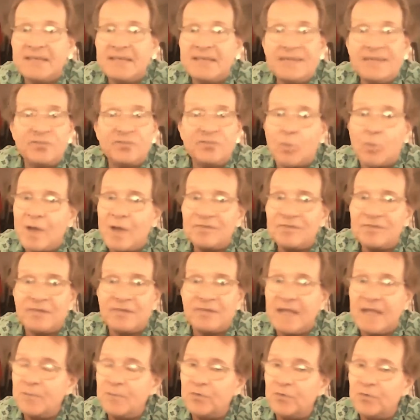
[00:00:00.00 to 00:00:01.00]

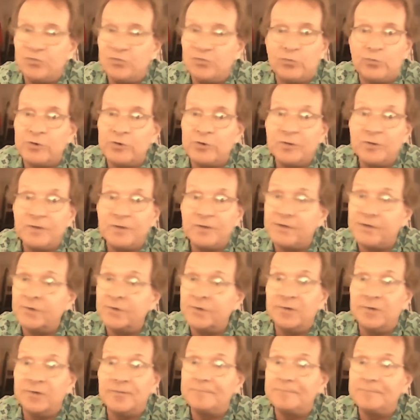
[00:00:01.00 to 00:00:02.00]
East-West game was really
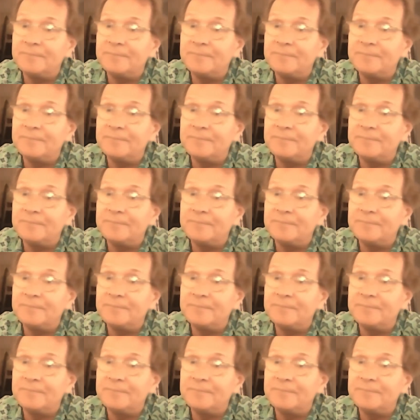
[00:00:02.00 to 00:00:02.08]
good.